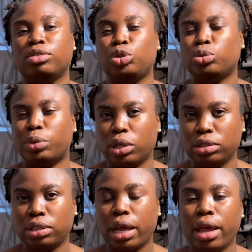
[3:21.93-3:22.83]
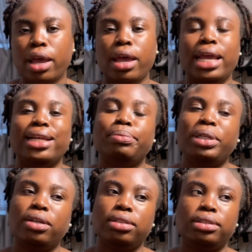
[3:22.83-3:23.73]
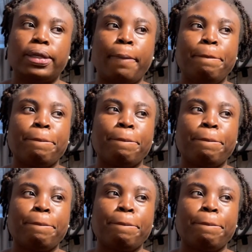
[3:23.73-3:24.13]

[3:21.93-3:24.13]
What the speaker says: 2 months. And because